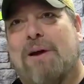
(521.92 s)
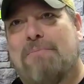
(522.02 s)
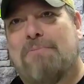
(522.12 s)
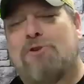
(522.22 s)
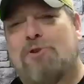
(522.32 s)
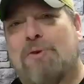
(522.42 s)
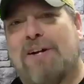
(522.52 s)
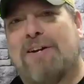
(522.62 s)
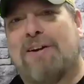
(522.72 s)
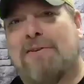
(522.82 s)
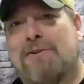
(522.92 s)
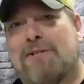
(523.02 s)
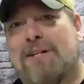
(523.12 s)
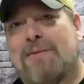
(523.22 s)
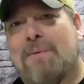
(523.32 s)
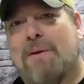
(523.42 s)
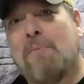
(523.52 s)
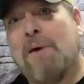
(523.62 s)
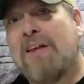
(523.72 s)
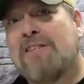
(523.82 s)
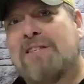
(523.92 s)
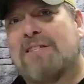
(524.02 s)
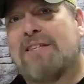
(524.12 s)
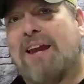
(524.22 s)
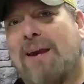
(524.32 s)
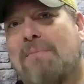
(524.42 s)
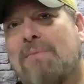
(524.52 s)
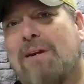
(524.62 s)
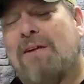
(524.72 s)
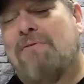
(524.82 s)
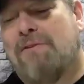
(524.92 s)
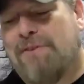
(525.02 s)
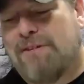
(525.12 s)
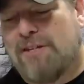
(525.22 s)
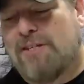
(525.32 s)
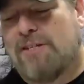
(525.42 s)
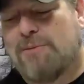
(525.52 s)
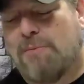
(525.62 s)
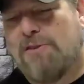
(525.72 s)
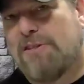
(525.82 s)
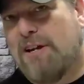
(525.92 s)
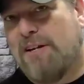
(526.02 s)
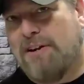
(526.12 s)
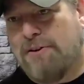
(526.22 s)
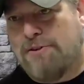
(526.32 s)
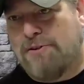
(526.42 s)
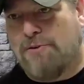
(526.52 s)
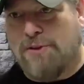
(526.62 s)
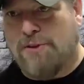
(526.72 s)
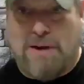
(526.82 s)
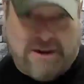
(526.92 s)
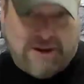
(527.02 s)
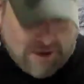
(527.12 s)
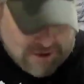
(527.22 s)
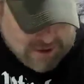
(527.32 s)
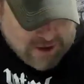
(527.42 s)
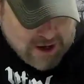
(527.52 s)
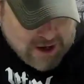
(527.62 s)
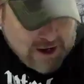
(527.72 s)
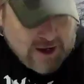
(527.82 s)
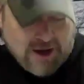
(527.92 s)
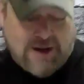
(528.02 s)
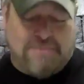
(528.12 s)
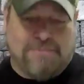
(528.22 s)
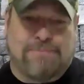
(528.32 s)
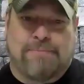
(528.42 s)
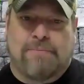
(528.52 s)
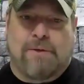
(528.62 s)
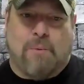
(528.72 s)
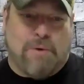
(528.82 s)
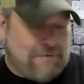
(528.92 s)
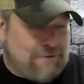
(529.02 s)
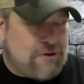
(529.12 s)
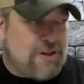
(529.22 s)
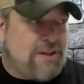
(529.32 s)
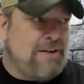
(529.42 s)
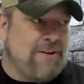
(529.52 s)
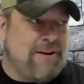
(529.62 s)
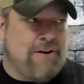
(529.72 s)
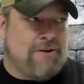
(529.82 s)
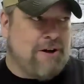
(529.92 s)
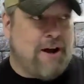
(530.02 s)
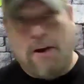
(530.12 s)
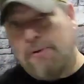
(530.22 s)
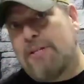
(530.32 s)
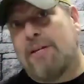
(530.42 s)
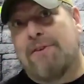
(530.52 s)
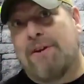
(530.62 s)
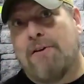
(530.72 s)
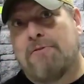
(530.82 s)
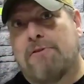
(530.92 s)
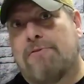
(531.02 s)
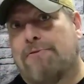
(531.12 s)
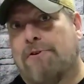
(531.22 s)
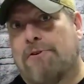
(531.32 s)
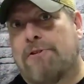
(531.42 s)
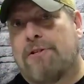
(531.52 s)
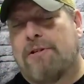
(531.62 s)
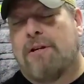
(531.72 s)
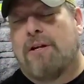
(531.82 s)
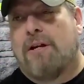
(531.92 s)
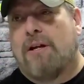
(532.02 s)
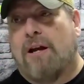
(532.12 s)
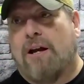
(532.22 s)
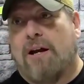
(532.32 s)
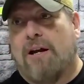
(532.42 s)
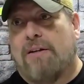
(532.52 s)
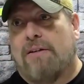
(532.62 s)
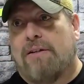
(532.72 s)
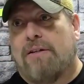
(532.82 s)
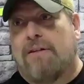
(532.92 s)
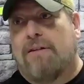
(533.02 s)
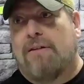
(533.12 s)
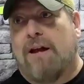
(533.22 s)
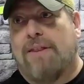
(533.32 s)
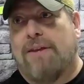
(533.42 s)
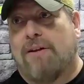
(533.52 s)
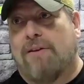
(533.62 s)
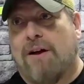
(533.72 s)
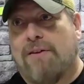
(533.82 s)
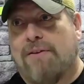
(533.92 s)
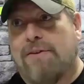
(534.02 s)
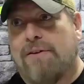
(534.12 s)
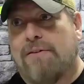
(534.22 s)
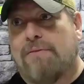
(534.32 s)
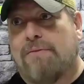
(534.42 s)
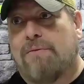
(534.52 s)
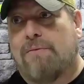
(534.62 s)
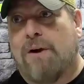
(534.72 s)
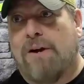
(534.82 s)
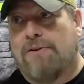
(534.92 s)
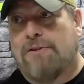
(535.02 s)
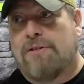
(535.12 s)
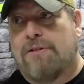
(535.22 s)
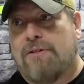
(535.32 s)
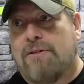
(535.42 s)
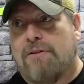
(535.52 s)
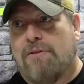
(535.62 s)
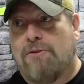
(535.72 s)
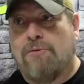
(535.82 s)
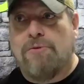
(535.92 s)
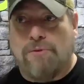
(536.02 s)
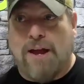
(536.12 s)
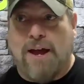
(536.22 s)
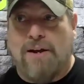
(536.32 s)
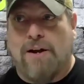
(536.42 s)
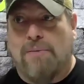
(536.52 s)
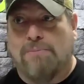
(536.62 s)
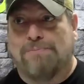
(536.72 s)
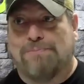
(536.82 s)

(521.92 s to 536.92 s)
My approach to writing characters, it remains the same, even if it's a small side character or the main character. When I first think of a character, and I always think of characters first, I think a lot of the writers do that.